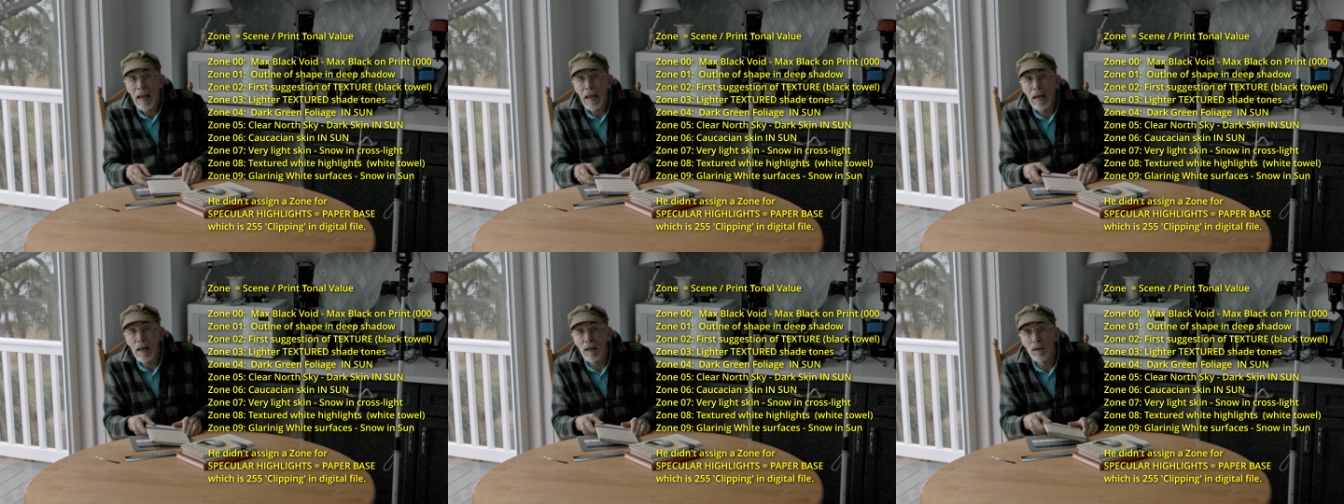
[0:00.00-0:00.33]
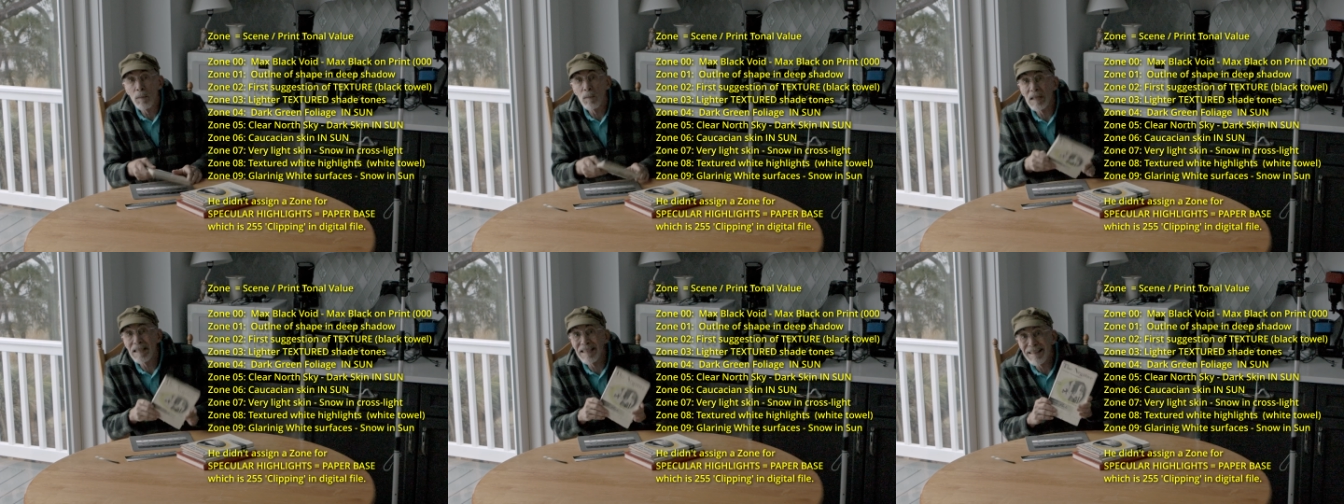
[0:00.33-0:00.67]
And
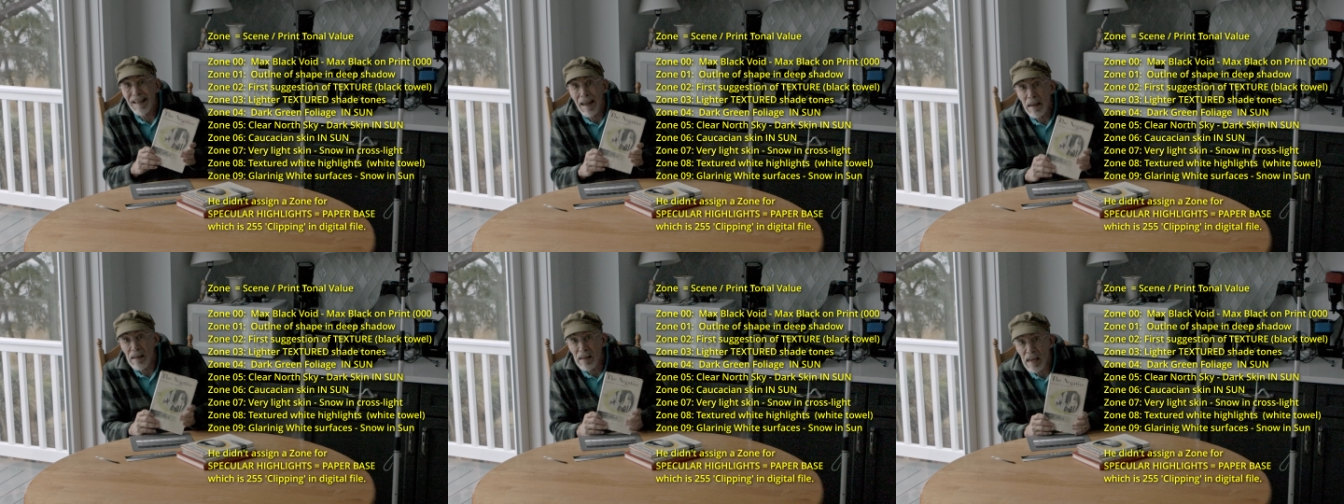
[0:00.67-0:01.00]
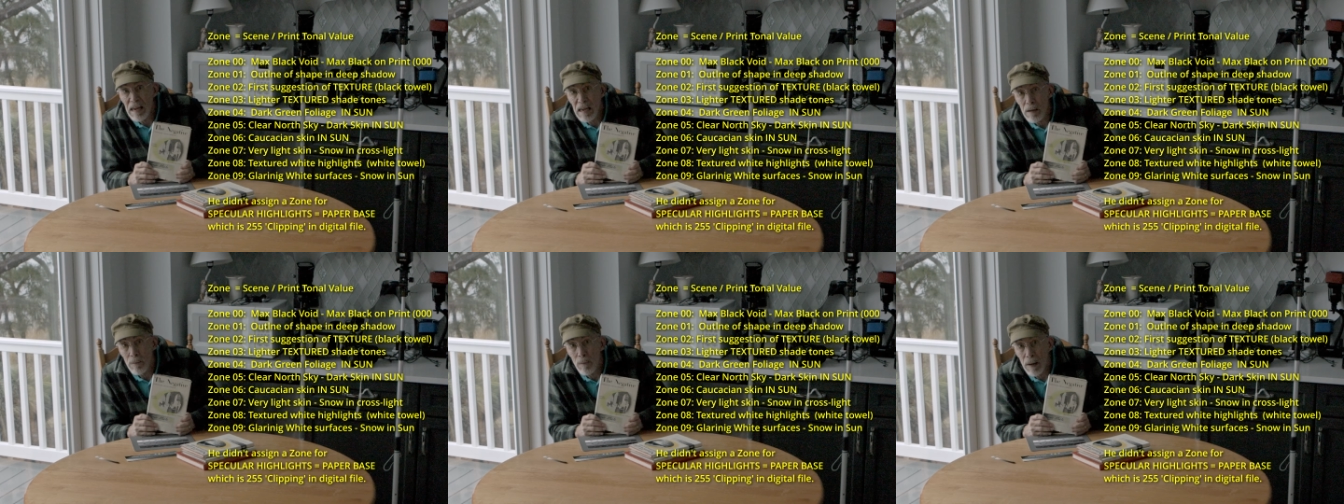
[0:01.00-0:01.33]
the mistake
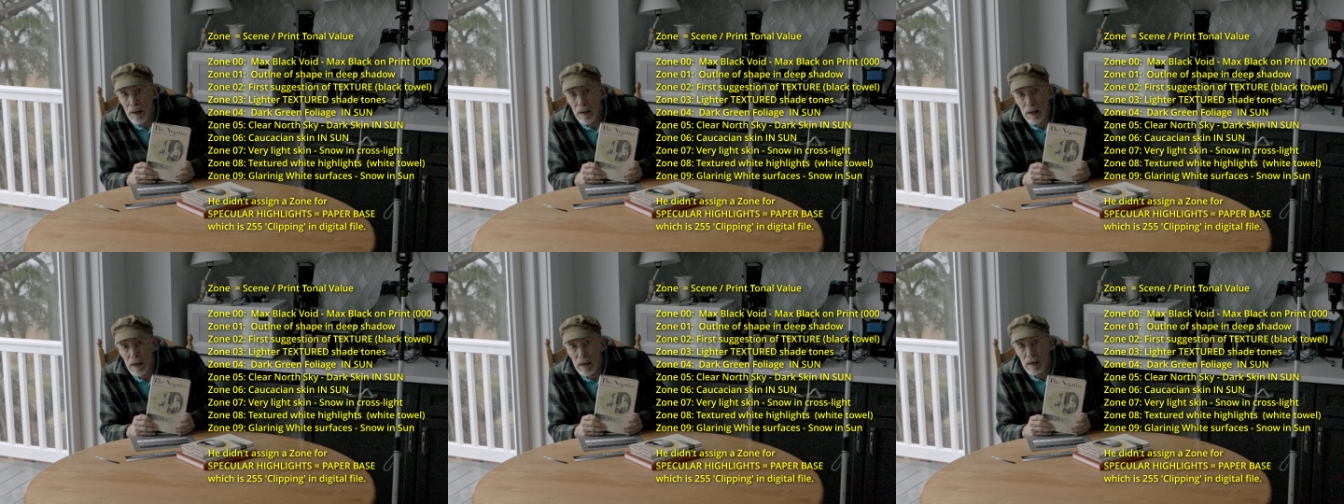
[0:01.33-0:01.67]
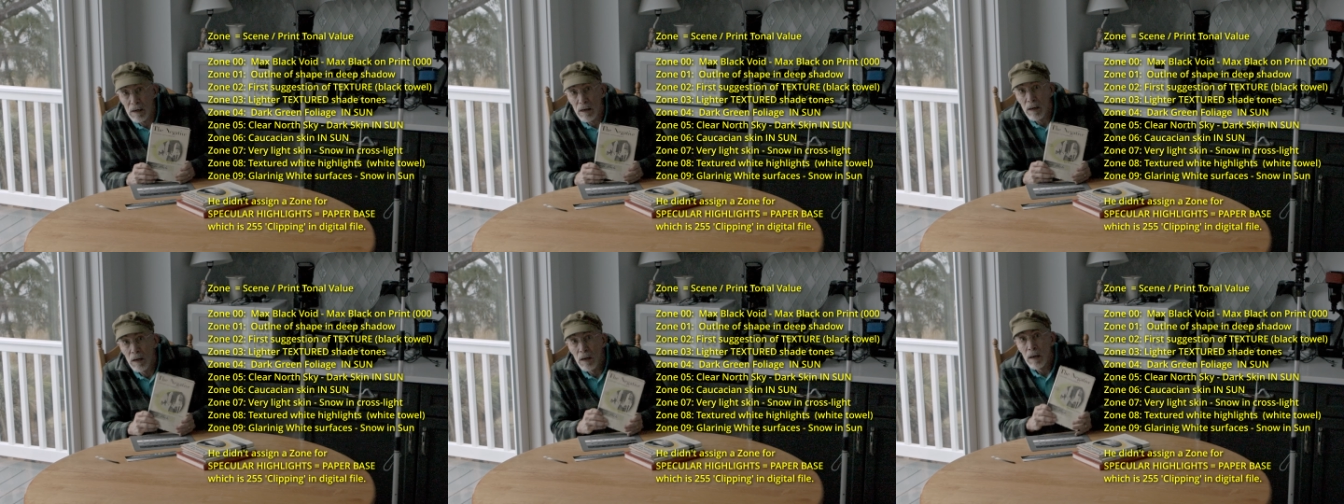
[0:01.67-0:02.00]
he
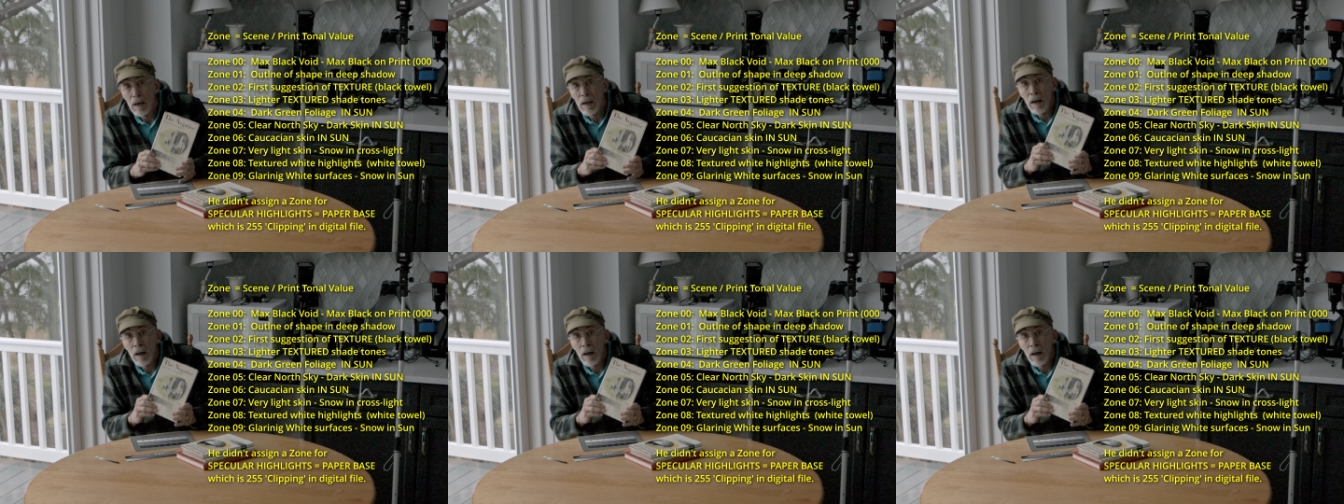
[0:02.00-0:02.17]
made